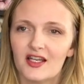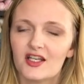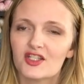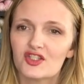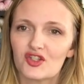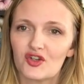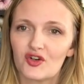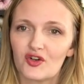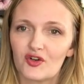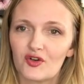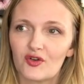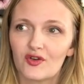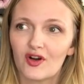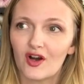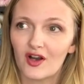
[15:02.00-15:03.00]

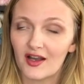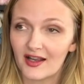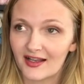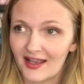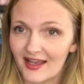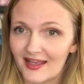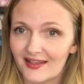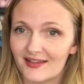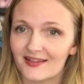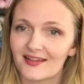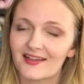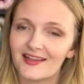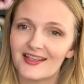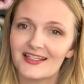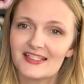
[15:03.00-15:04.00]
So again,
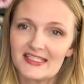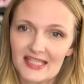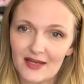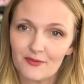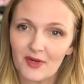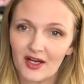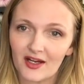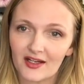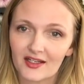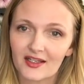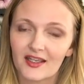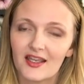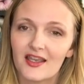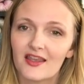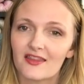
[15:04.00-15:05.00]
in Denmark,
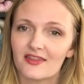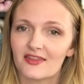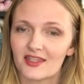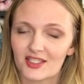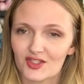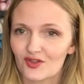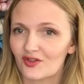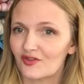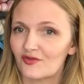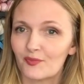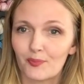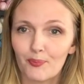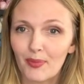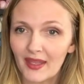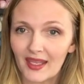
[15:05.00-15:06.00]
the sort
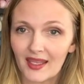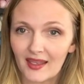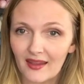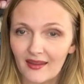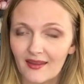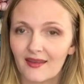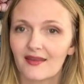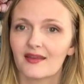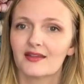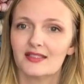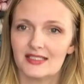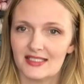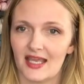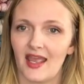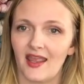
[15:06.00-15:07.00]
of big
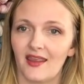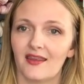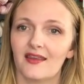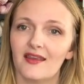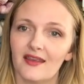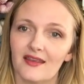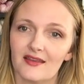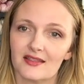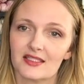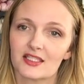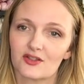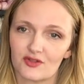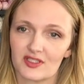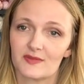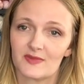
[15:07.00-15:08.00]
day is
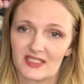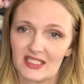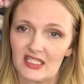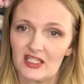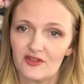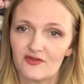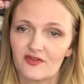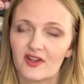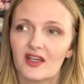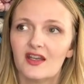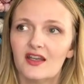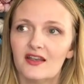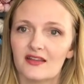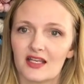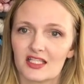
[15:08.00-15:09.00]
Christmas Eve.
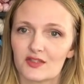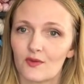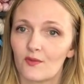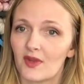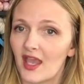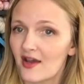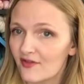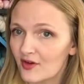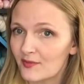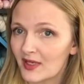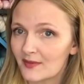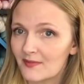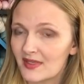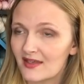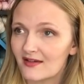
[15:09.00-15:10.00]
That's when we have our big
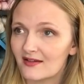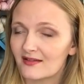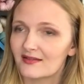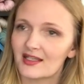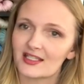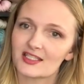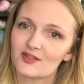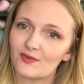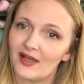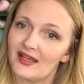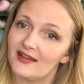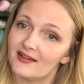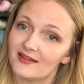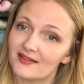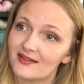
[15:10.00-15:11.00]
meal. That's
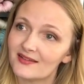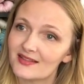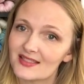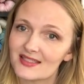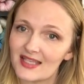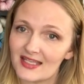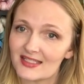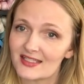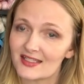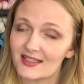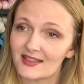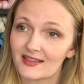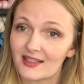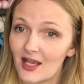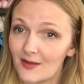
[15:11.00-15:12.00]
when
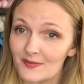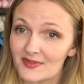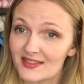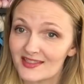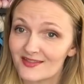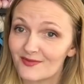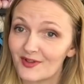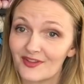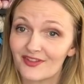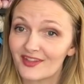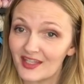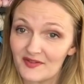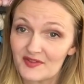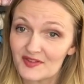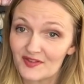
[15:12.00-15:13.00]
Santa comes with
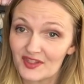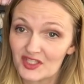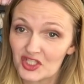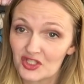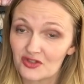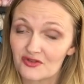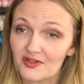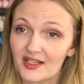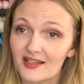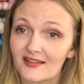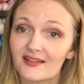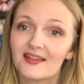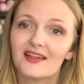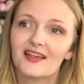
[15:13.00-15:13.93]
gifts for the children,